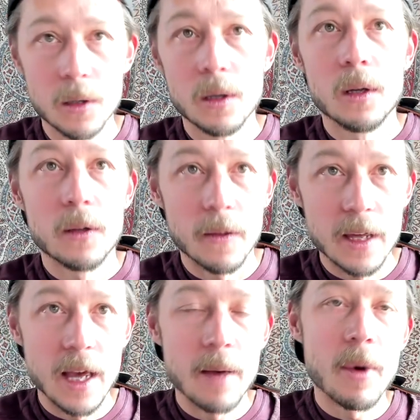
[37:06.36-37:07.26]
To
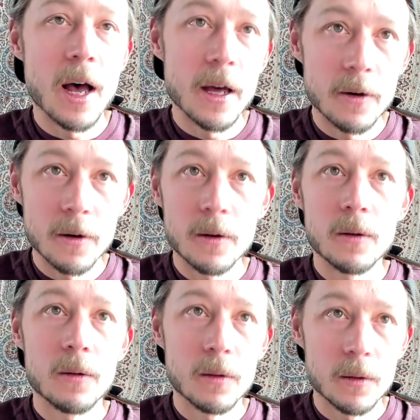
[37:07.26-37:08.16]
the A minor.
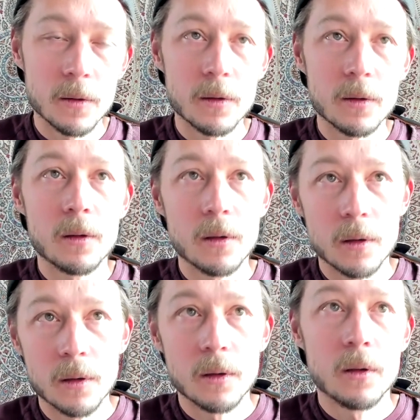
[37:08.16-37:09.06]

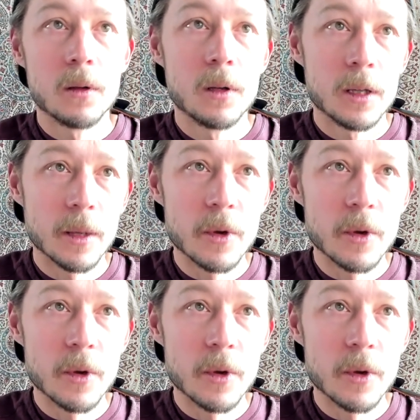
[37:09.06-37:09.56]
Then